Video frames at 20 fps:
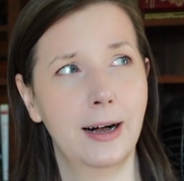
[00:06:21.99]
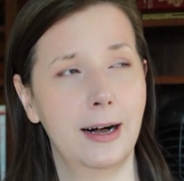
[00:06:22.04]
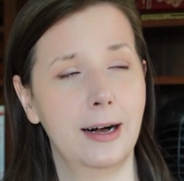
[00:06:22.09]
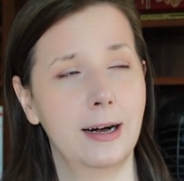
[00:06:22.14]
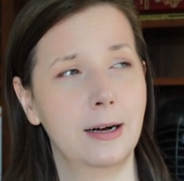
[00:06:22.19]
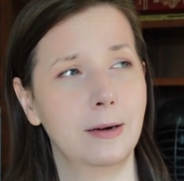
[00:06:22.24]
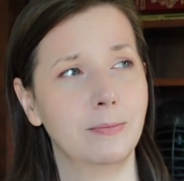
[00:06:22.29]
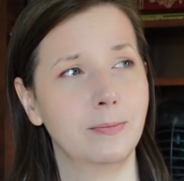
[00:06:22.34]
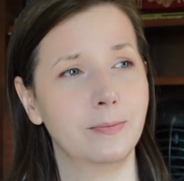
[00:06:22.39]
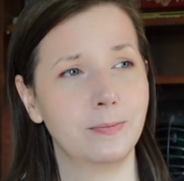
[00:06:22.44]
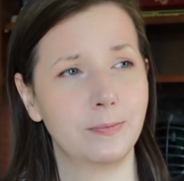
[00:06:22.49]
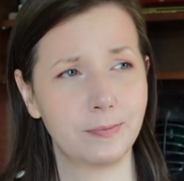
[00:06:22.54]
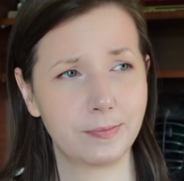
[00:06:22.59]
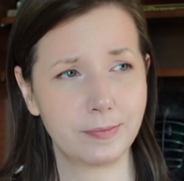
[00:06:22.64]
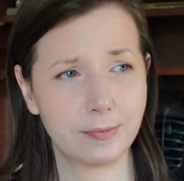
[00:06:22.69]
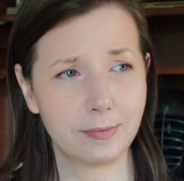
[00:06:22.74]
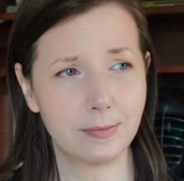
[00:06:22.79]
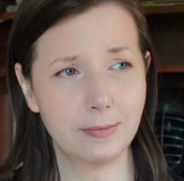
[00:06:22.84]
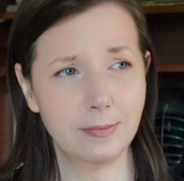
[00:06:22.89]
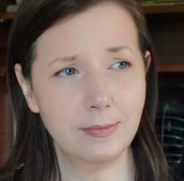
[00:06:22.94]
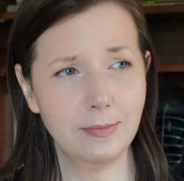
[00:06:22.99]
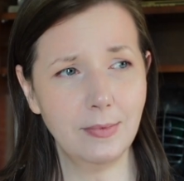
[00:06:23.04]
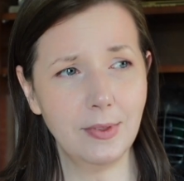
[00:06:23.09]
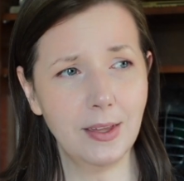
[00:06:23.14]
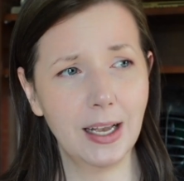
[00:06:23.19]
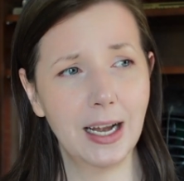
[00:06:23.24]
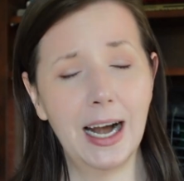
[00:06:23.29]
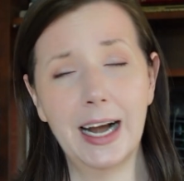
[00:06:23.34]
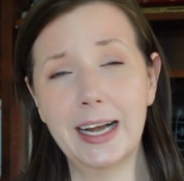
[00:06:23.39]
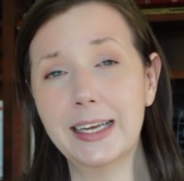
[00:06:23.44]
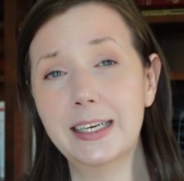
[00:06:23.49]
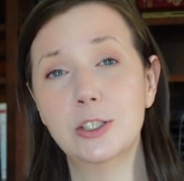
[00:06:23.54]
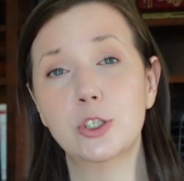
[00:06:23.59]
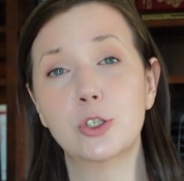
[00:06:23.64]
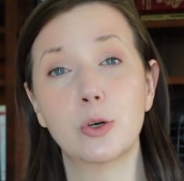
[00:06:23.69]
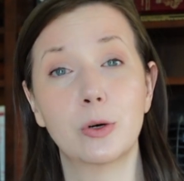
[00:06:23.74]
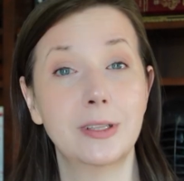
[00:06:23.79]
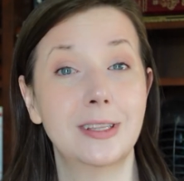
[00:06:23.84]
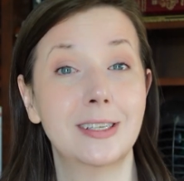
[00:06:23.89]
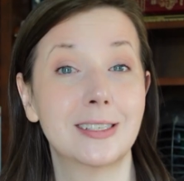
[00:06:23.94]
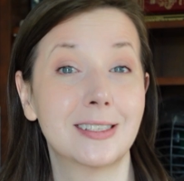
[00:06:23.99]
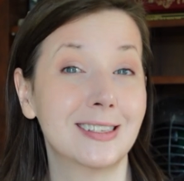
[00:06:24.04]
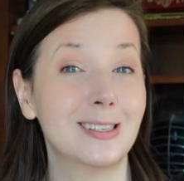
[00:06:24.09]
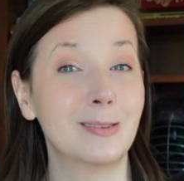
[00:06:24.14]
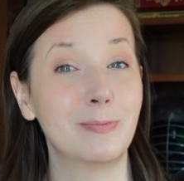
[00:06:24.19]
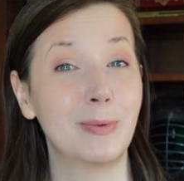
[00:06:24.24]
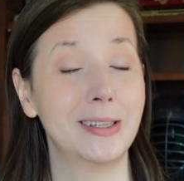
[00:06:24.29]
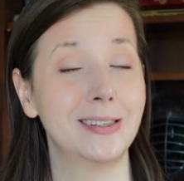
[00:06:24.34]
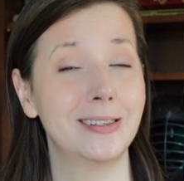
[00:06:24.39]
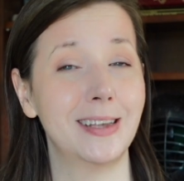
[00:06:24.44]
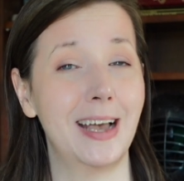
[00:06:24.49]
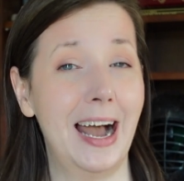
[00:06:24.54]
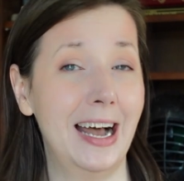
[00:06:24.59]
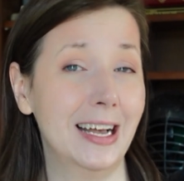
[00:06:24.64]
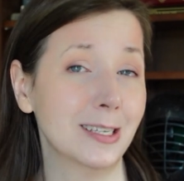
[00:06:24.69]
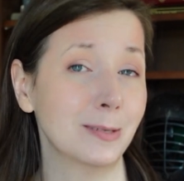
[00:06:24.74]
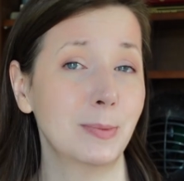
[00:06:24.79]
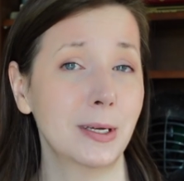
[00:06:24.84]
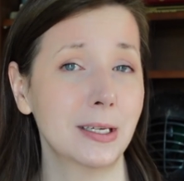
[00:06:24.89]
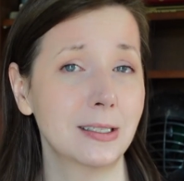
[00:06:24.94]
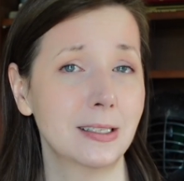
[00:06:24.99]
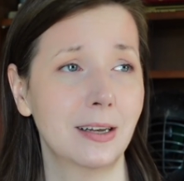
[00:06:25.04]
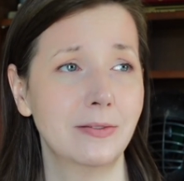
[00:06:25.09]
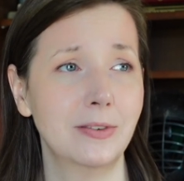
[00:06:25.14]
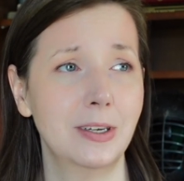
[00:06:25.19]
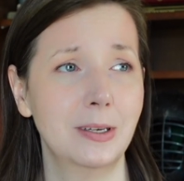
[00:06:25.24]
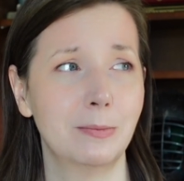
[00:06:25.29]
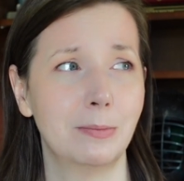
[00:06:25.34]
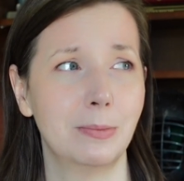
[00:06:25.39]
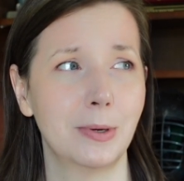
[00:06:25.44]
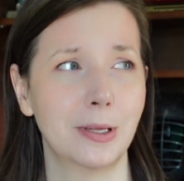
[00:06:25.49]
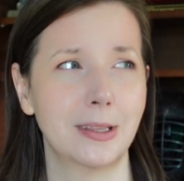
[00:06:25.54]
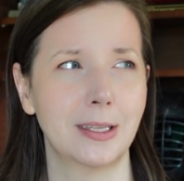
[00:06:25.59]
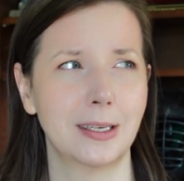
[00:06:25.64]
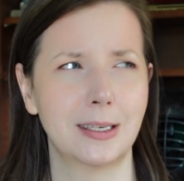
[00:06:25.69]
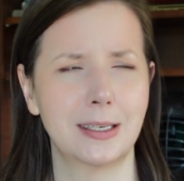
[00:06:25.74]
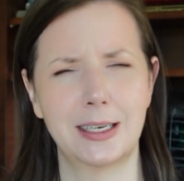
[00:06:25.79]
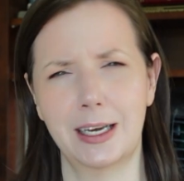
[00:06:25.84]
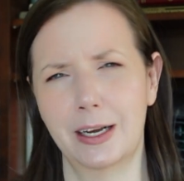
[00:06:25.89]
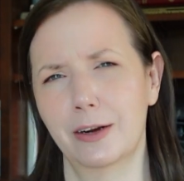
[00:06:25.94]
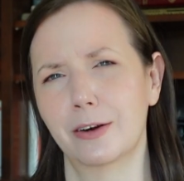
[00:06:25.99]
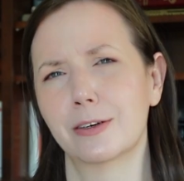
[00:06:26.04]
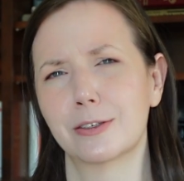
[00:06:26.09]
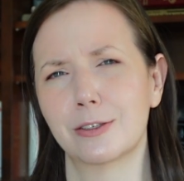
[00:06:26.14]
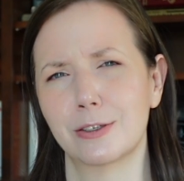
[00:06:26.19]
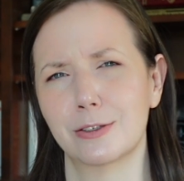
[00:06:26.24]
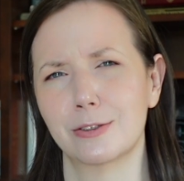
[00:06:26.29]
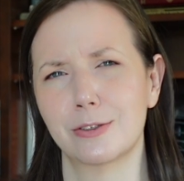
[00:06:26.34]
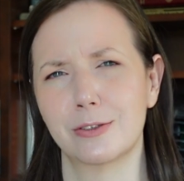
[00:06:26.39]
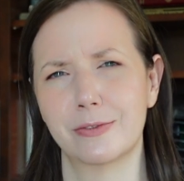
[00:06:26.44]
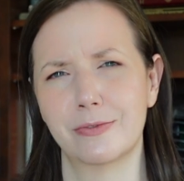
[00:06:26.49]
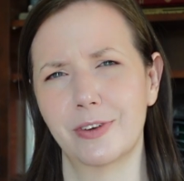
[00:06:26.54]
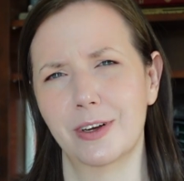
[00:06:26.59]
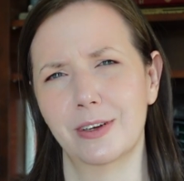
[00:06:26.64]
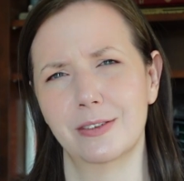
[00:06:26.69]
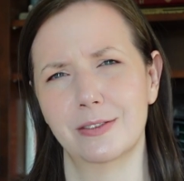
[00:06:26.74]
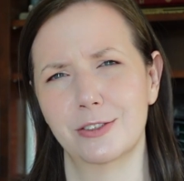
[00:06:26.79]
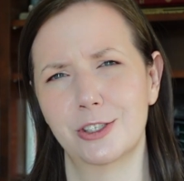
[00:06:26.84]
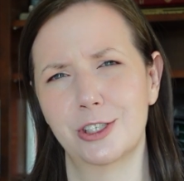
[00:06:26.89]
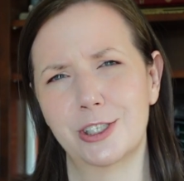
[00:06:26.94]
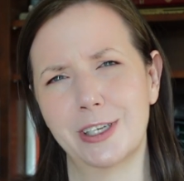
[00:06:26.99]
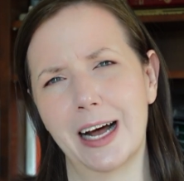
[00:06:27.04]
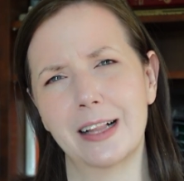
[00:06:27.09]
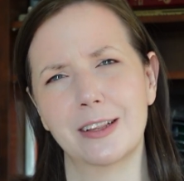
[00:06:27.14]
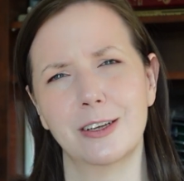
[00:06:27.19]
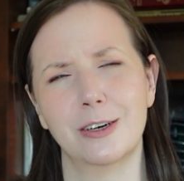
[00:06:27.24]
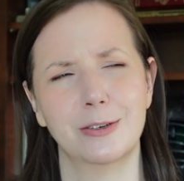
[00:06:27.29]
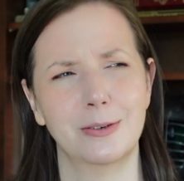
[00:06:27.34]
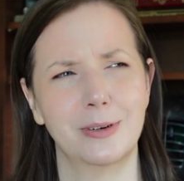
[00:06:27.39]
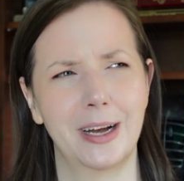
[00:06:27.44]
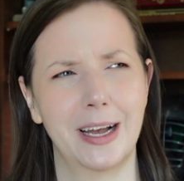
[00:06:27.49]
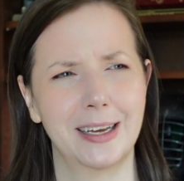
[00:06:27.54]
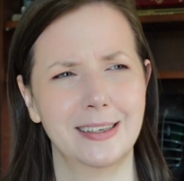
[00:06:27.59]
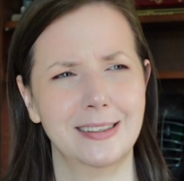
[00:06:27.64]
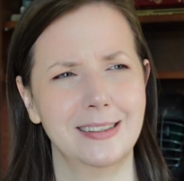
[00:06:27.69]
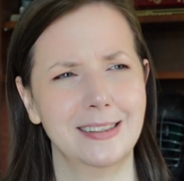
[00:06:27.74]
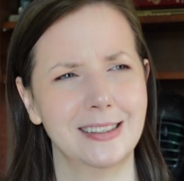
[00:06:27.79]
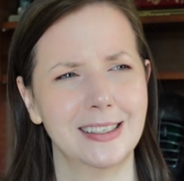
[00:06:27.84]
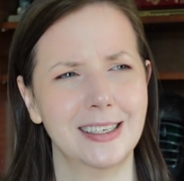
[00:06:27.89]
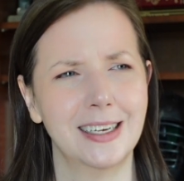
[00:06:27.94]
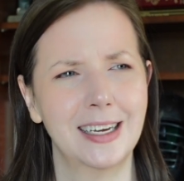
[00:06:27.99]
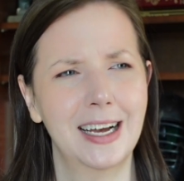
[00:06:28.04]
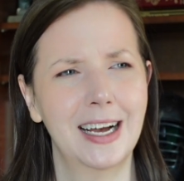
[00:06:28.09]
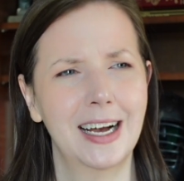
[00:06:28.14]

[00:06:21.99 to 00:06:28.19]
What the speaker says: I enjoyed the suspense aspects of it, but the characters felt shallow, and